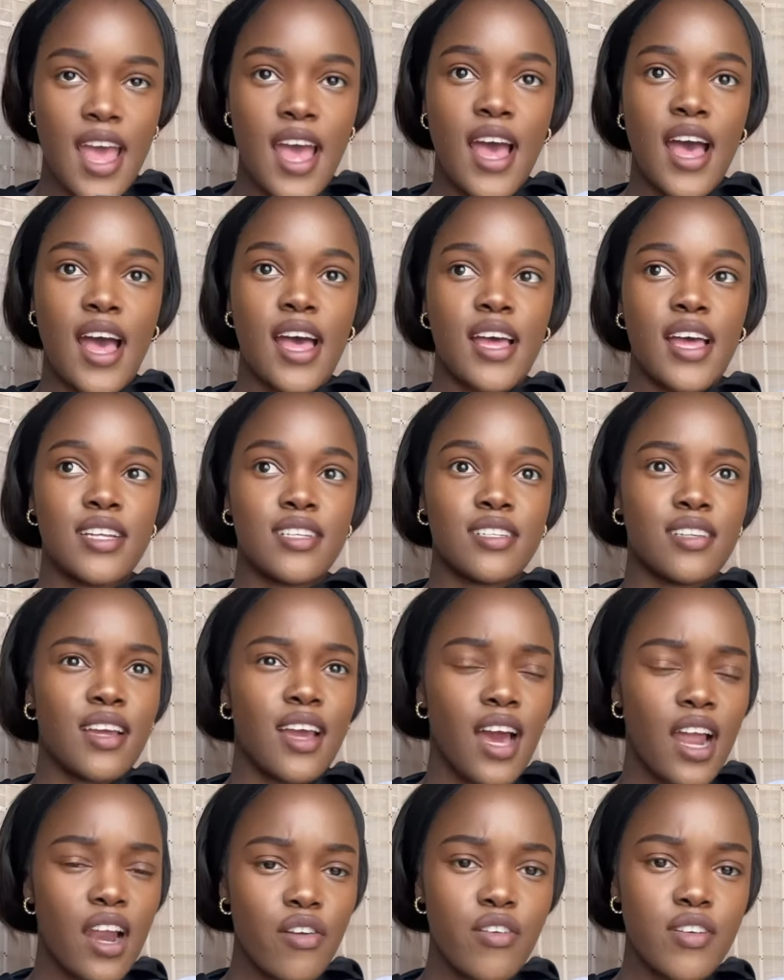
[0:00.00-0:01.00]
And
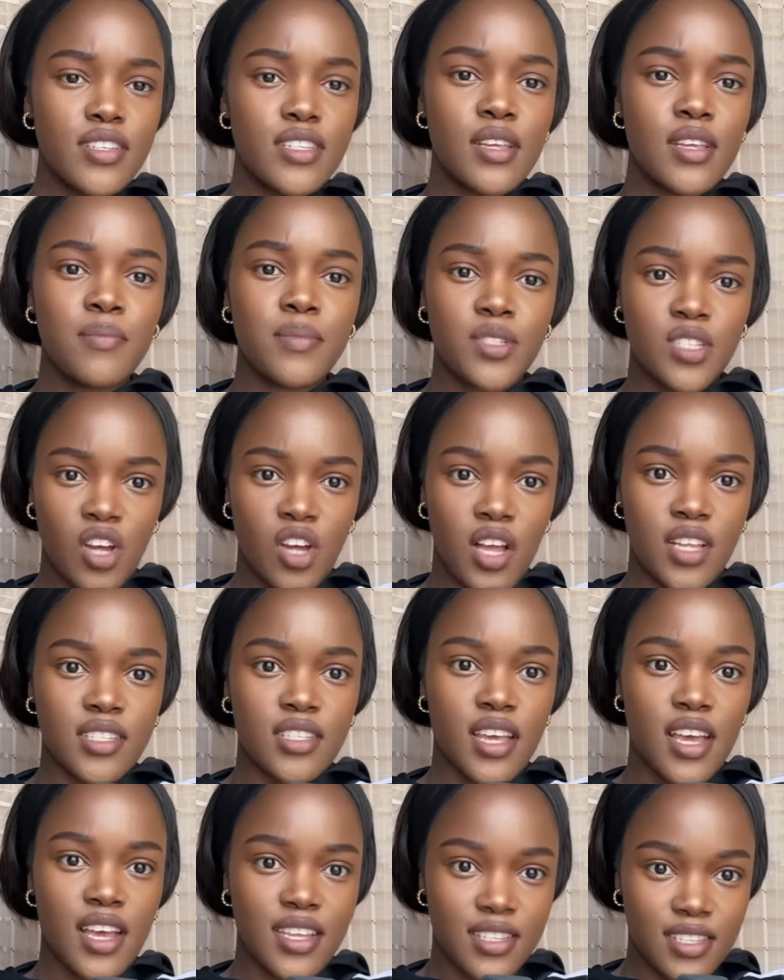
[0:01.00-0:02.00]
colorism does
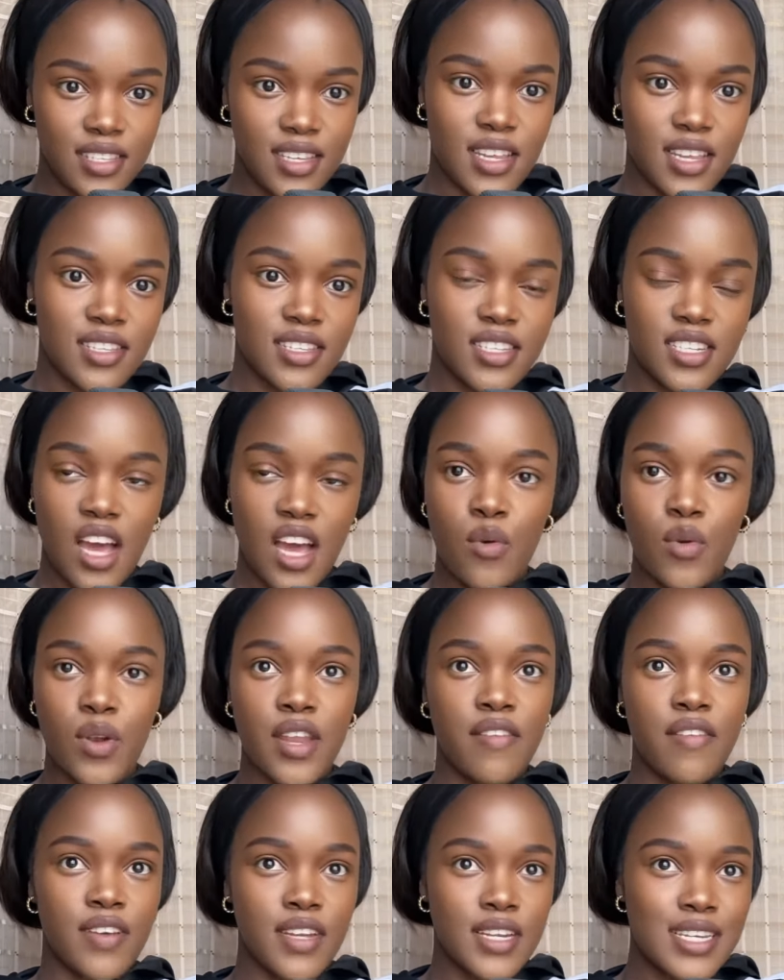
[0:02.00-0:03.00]
exist. I would
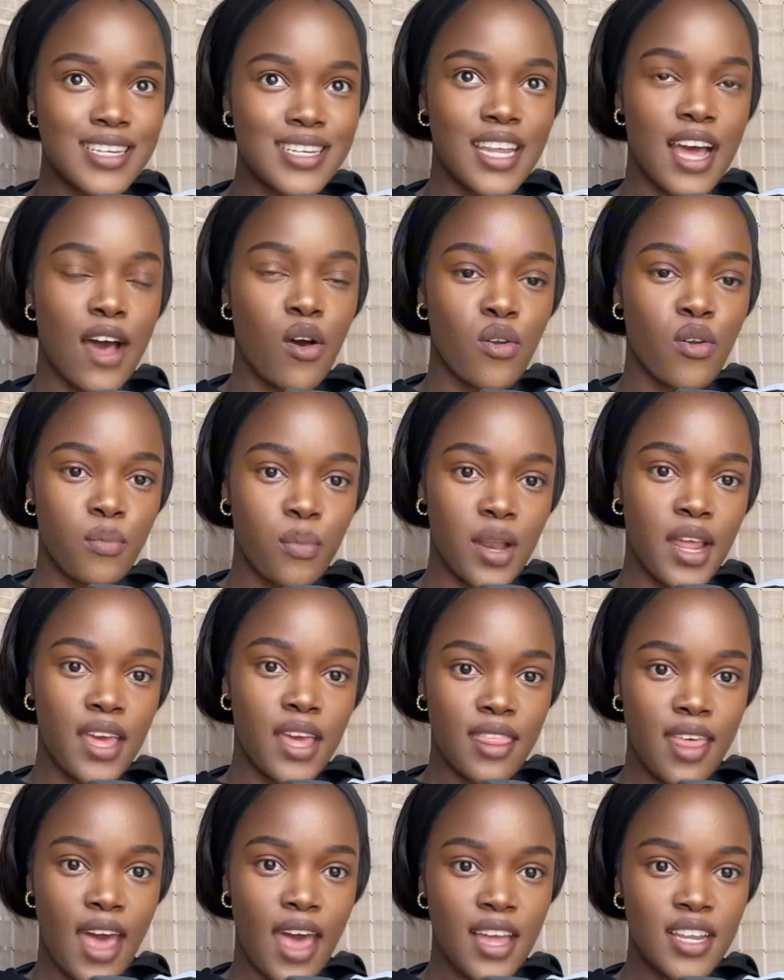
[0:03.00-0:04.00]
never downplay
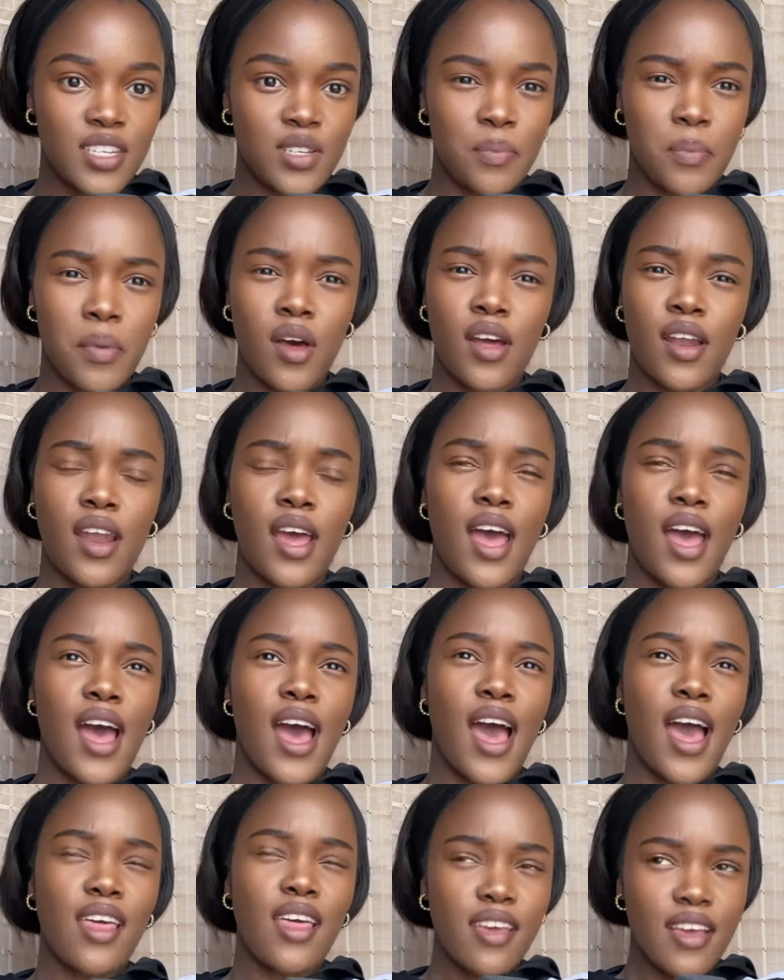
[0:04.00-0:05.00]
that, but
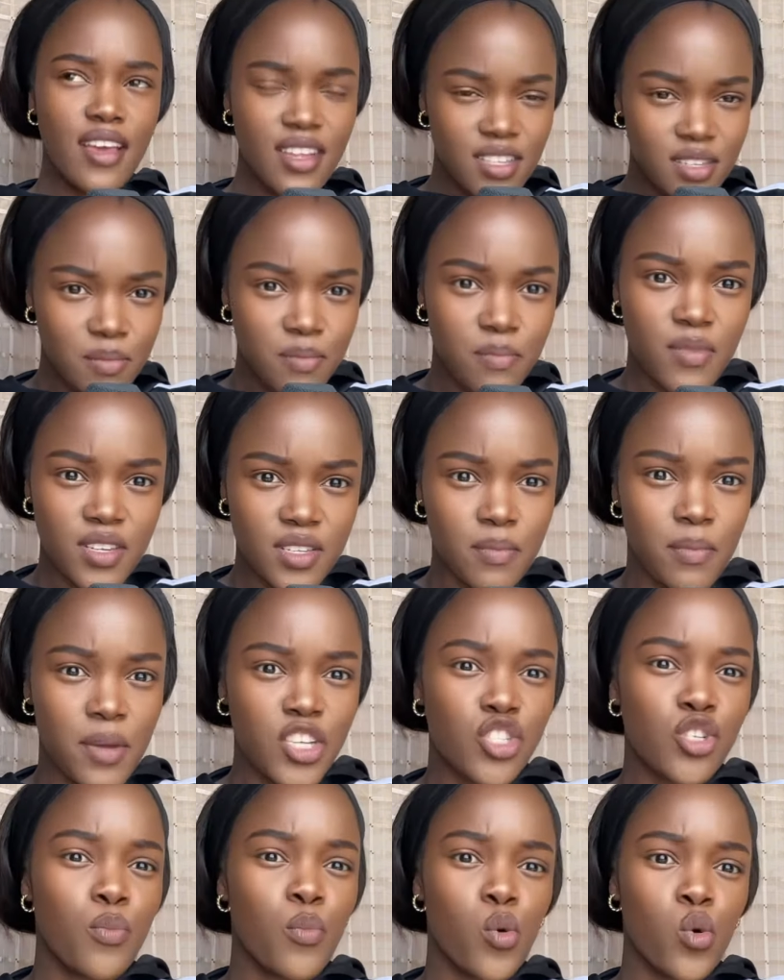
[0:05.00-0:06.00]
I think there's
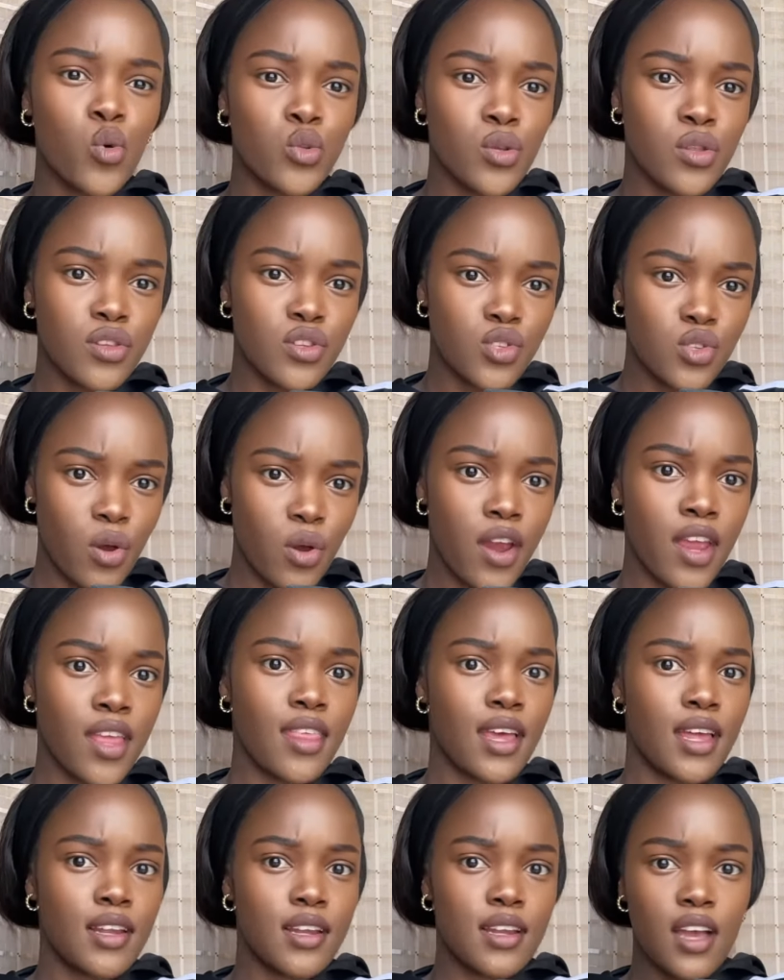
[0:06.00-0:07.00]
much more to the story
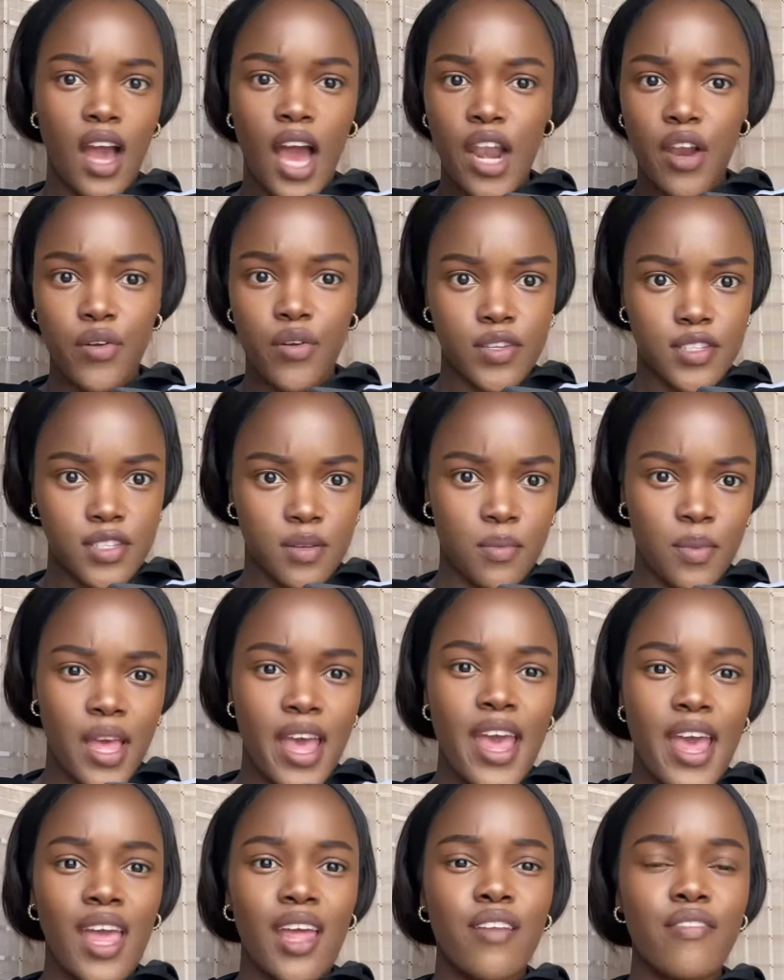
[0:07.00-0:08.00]
than colorism.
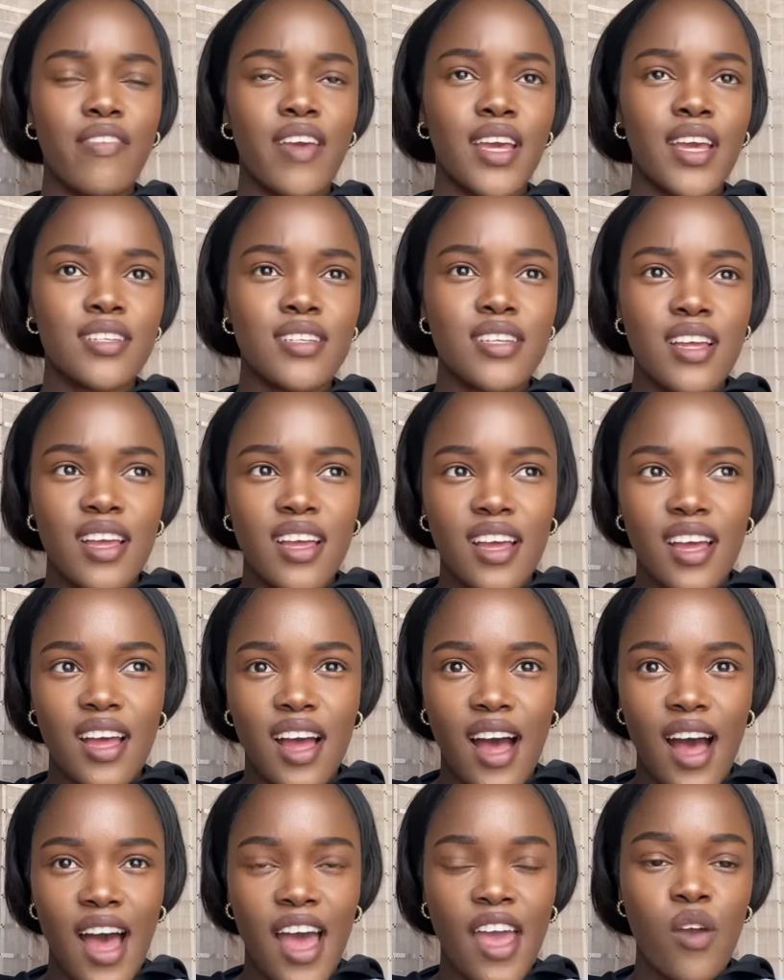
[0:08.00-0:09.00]
In fact,
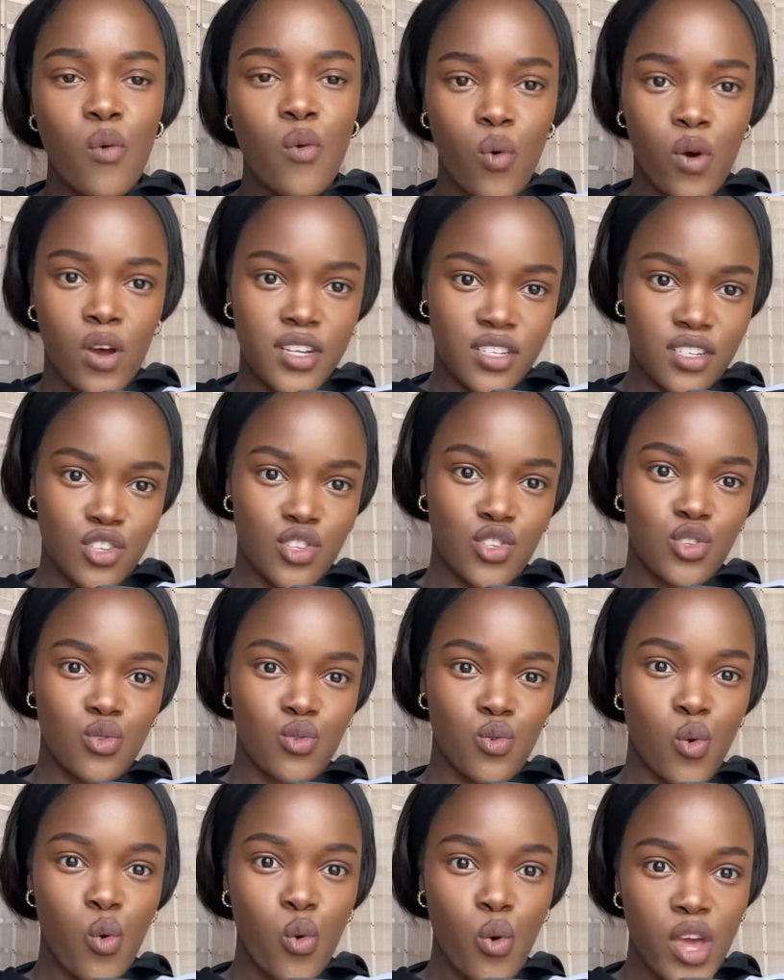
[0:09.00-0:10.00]
I want us to
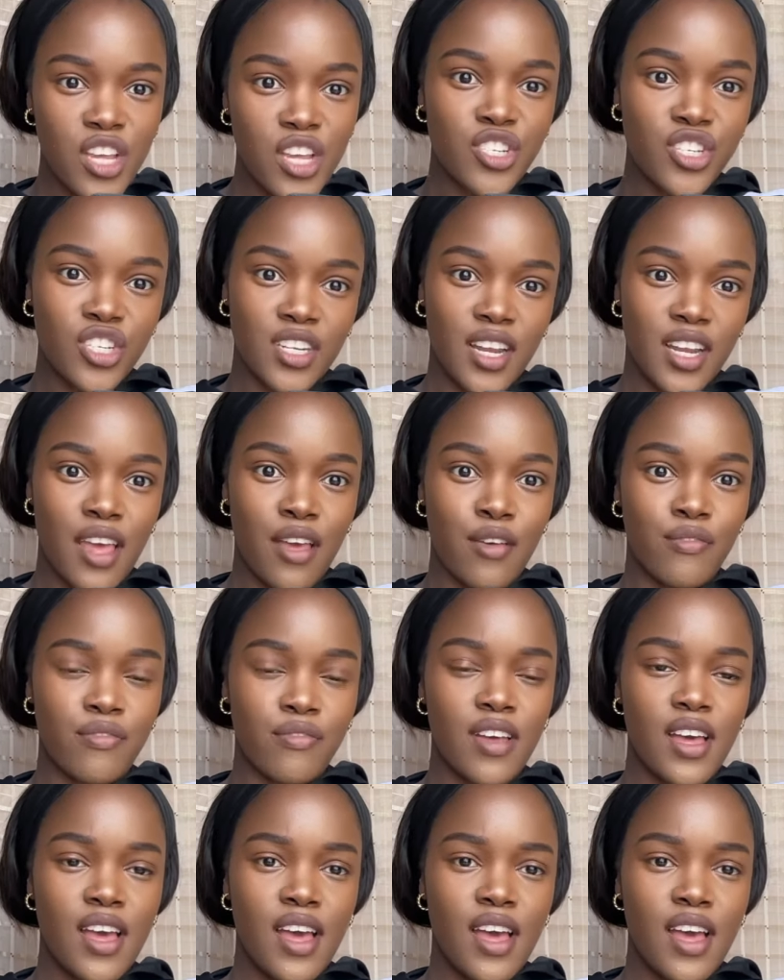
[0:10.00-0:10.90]
question if